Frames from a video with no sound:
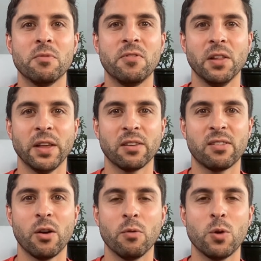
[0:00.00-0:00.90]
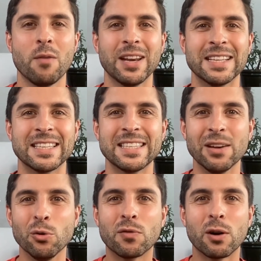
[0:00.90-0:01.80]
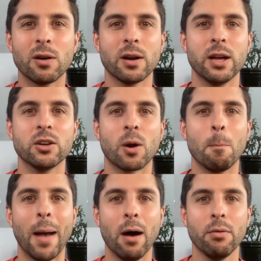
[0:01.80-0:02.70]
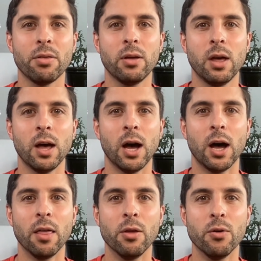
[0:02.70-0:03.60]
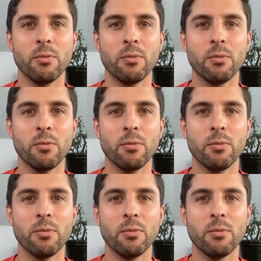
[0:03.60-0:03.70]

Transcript: fillings. So if you have any silver in your mouth, those